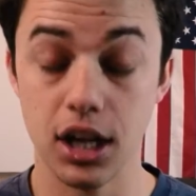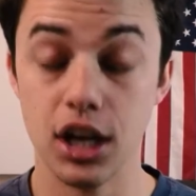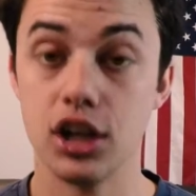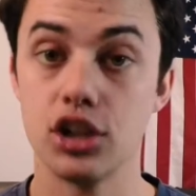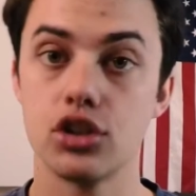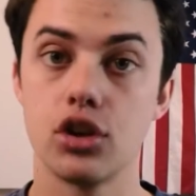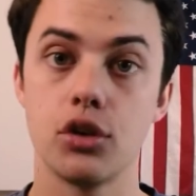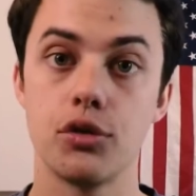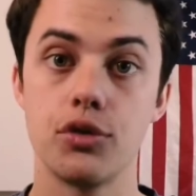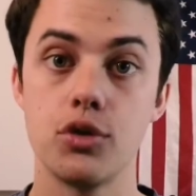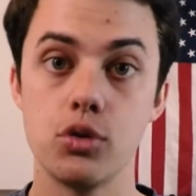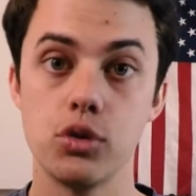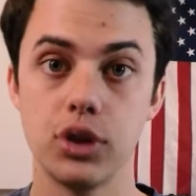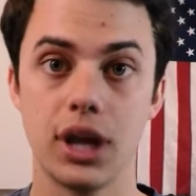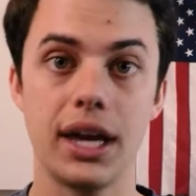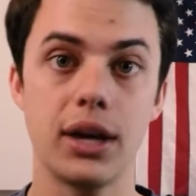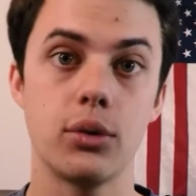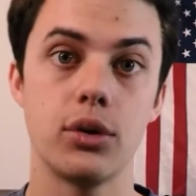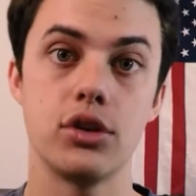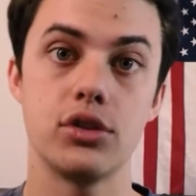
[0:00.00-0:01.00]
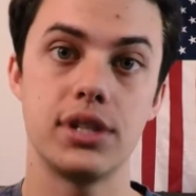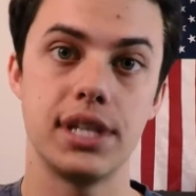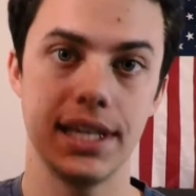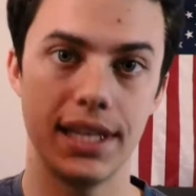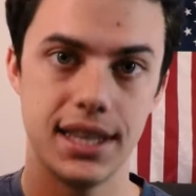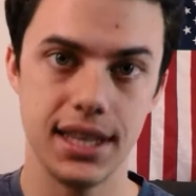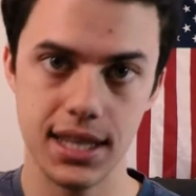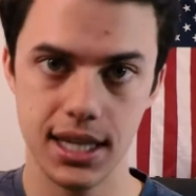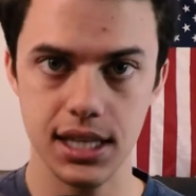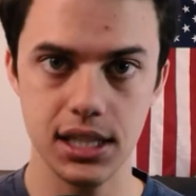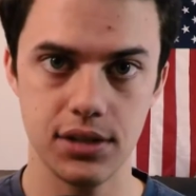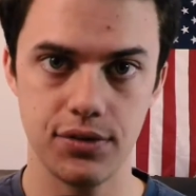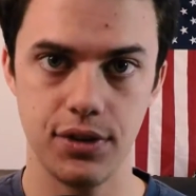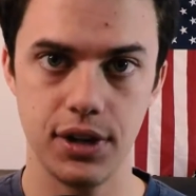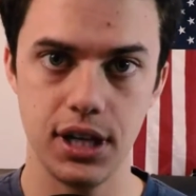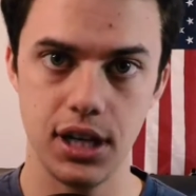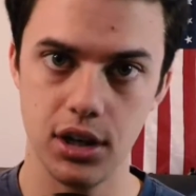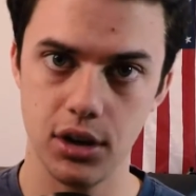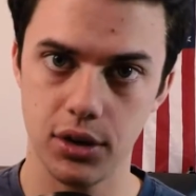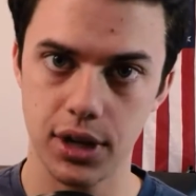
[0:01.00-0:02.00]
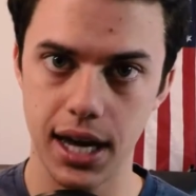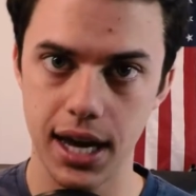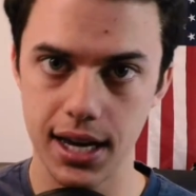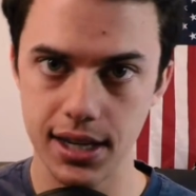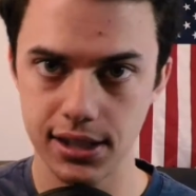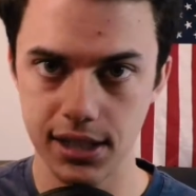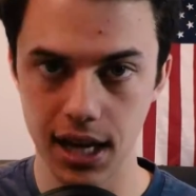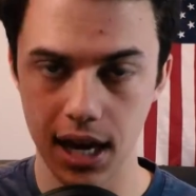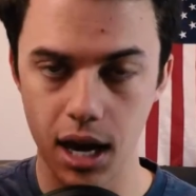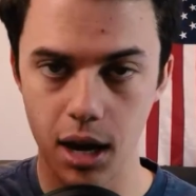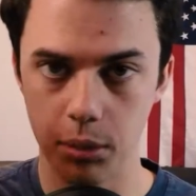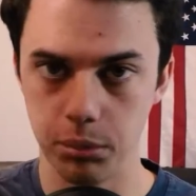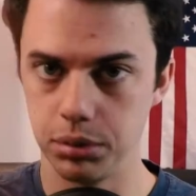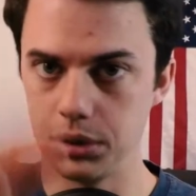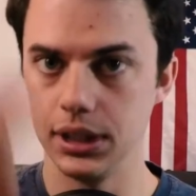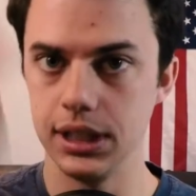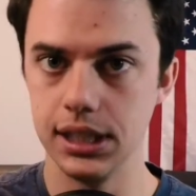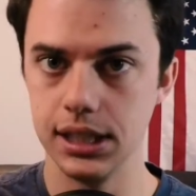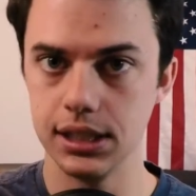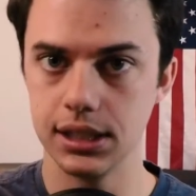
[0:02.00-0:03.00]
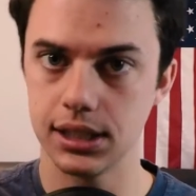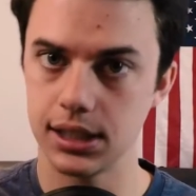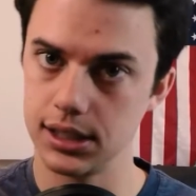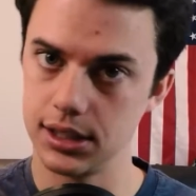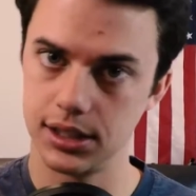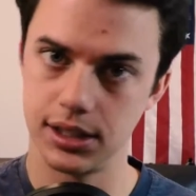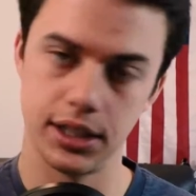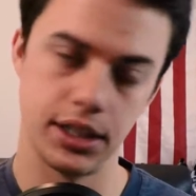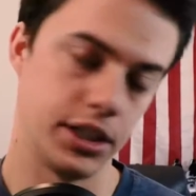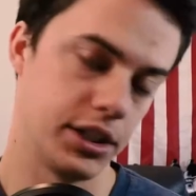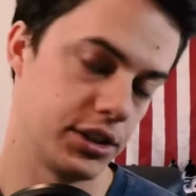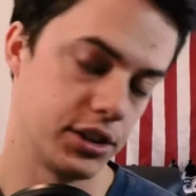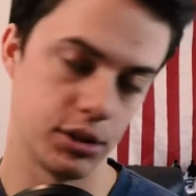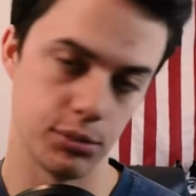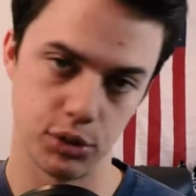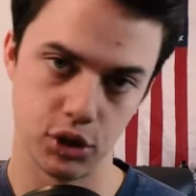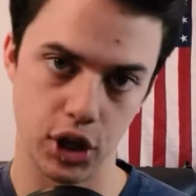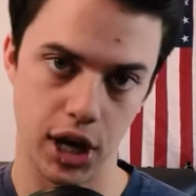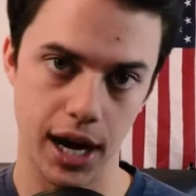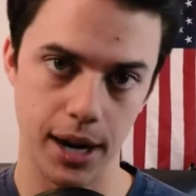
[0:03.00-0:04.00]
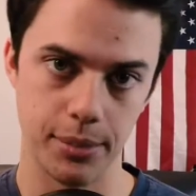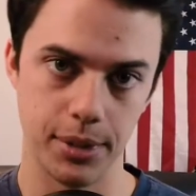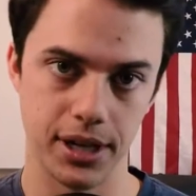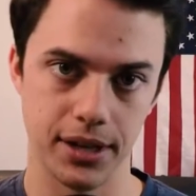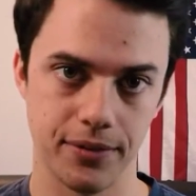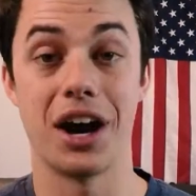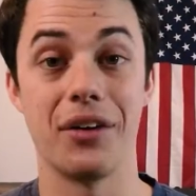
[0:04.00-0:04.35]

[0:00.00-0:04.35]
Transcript: So if you like what you see in this video, guys, please consider subscribing.